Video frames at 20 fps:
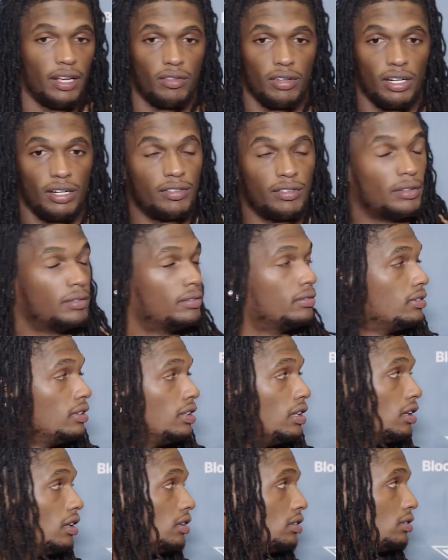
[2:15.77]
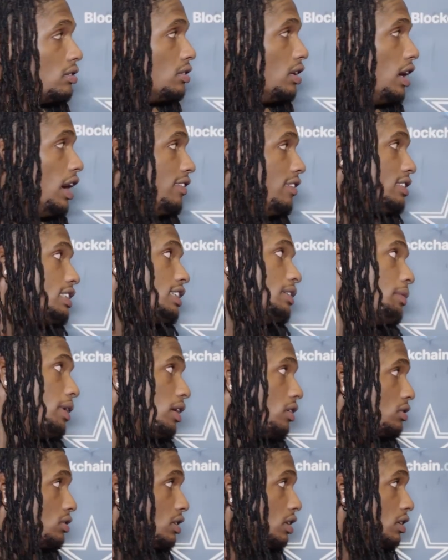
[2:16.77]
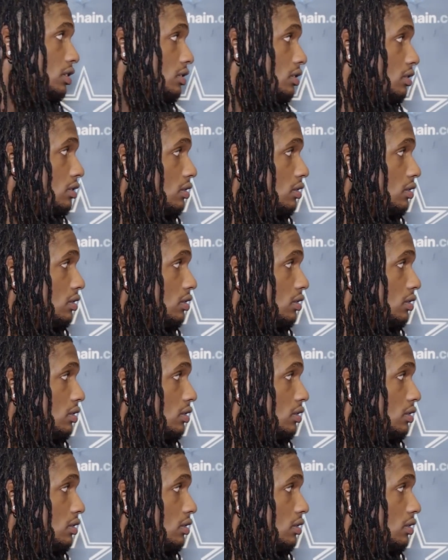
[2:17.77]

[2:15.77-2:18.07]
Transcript: whatever you know, obviously better results.